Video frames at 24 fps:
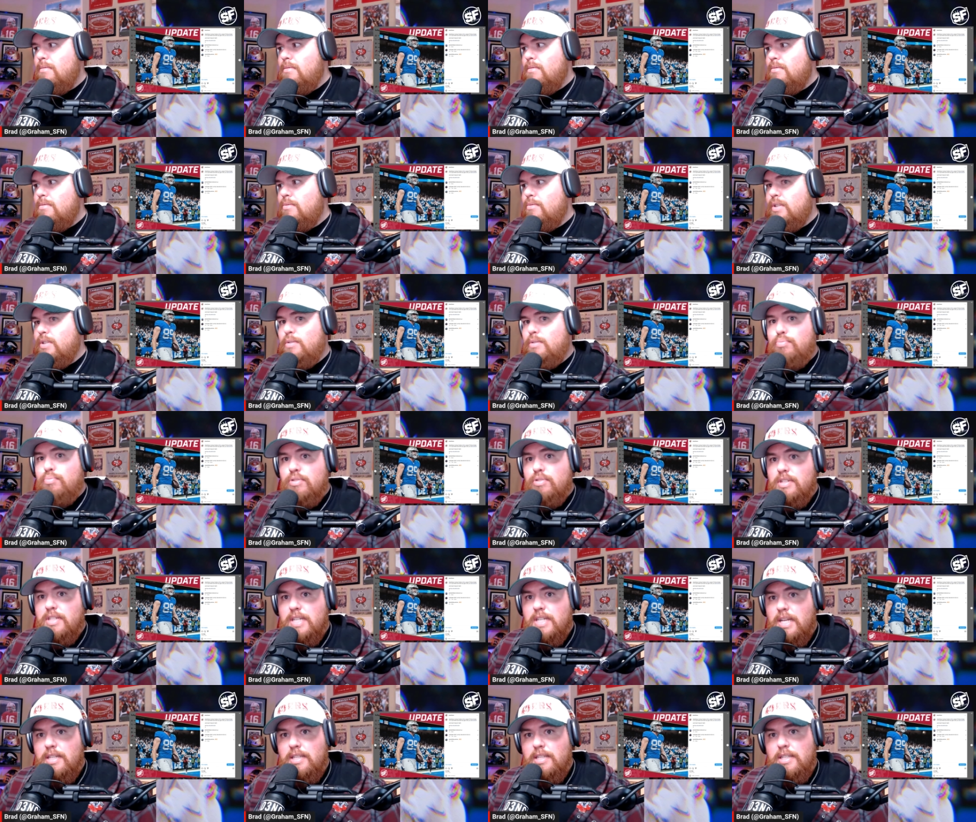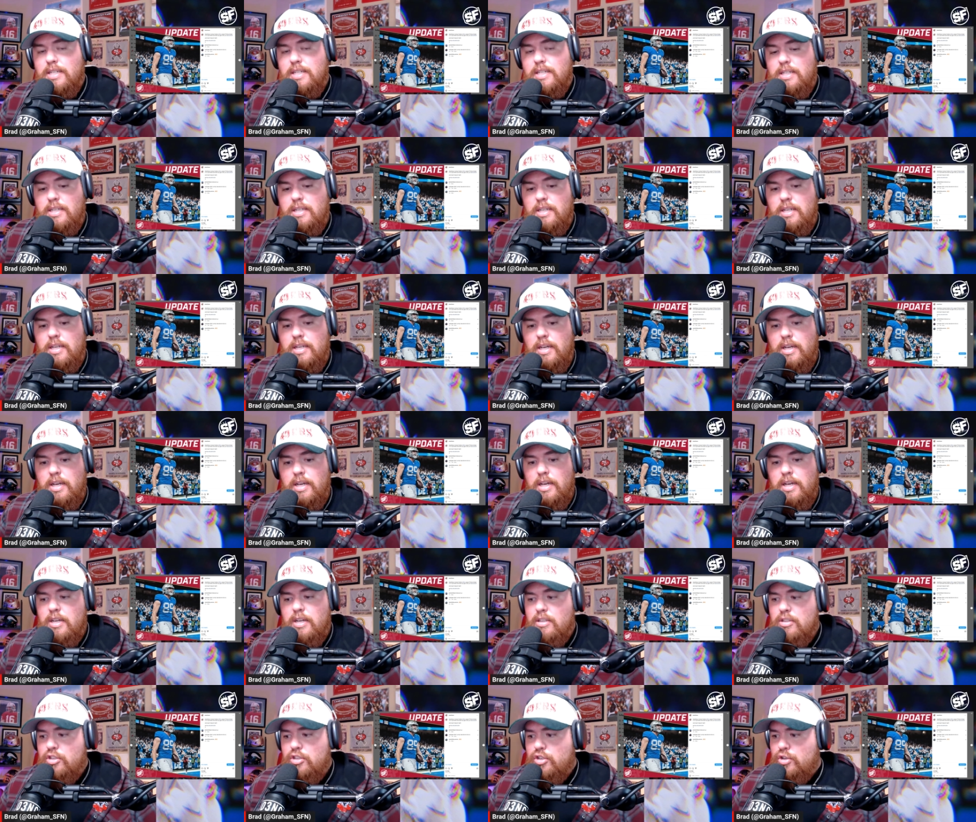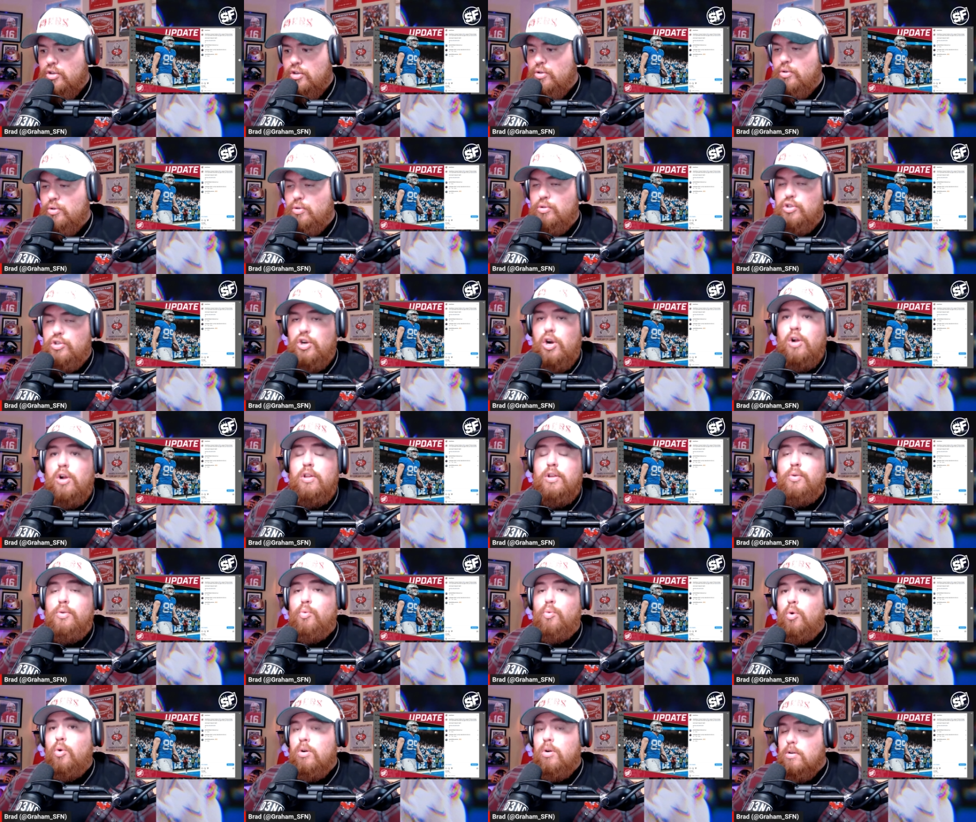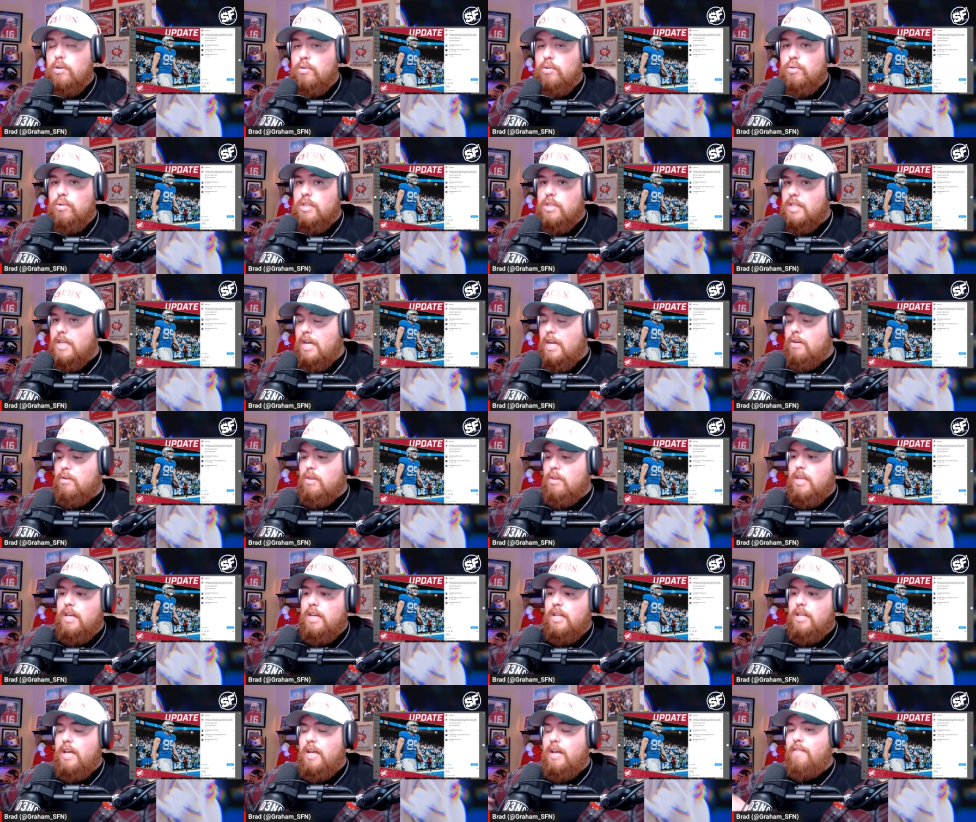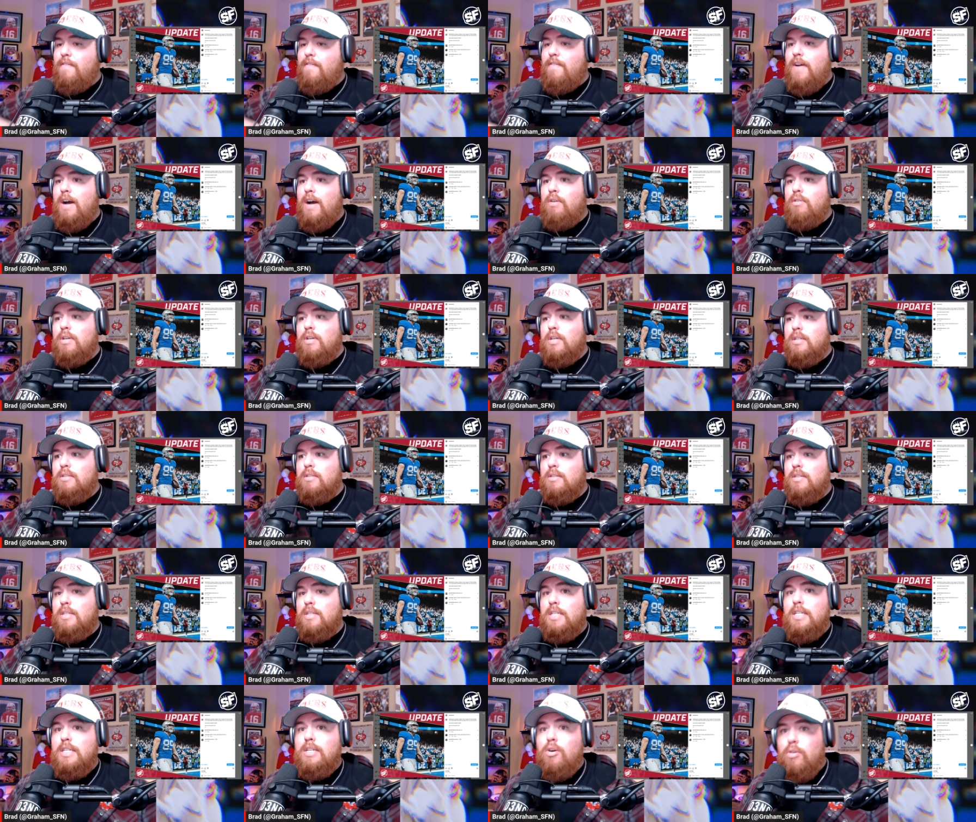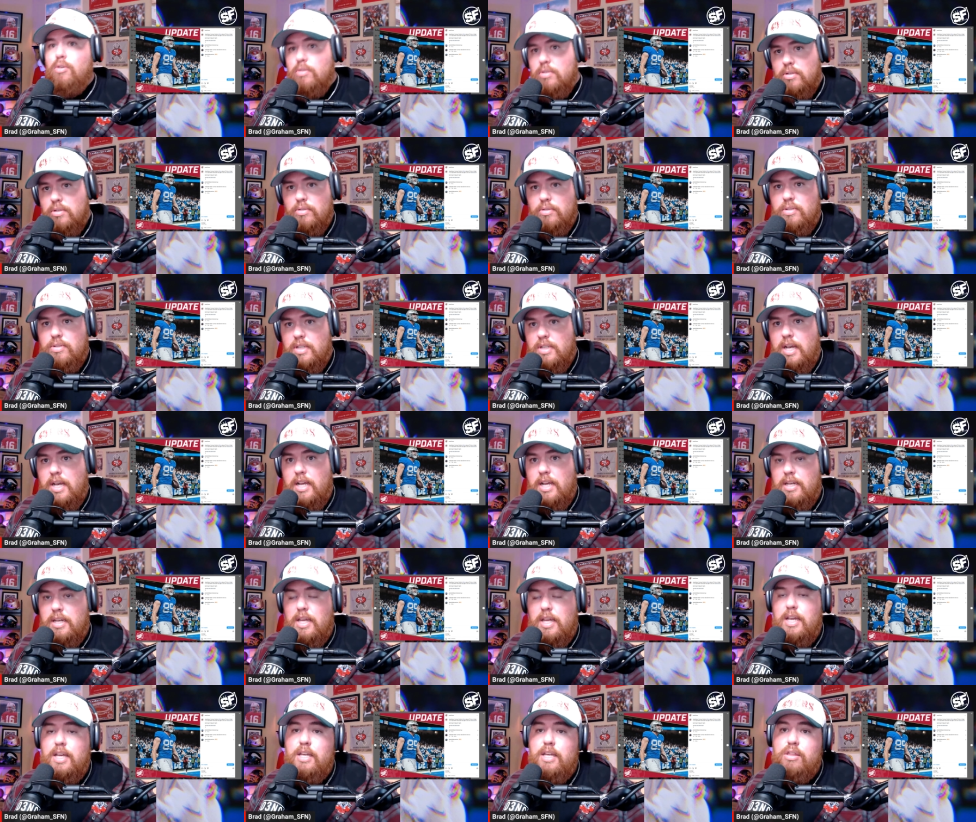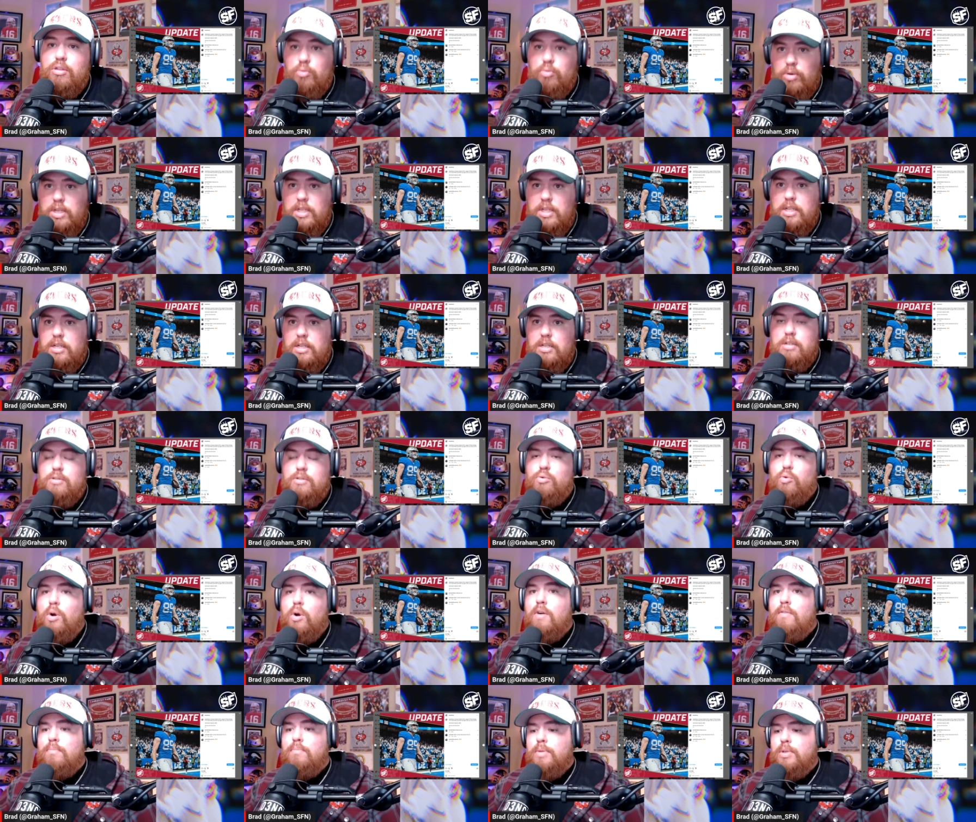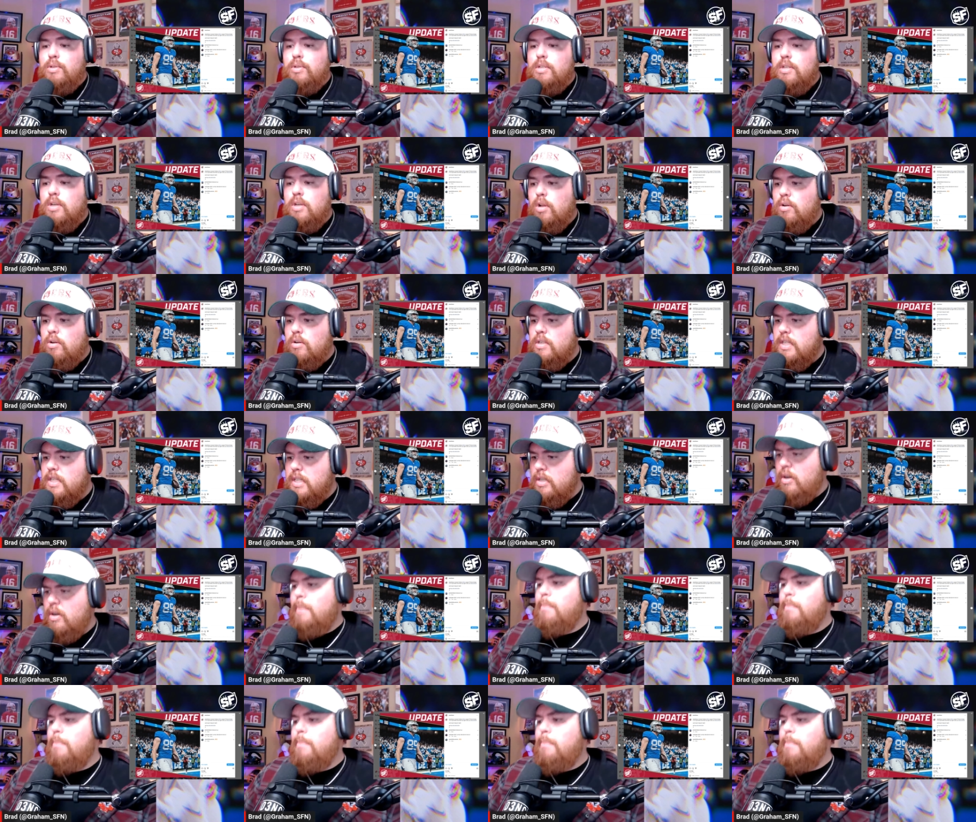was presented to Charlie Warner, who signed with the Atlanta Falcons, he also signed a 3-year, $12 million deal.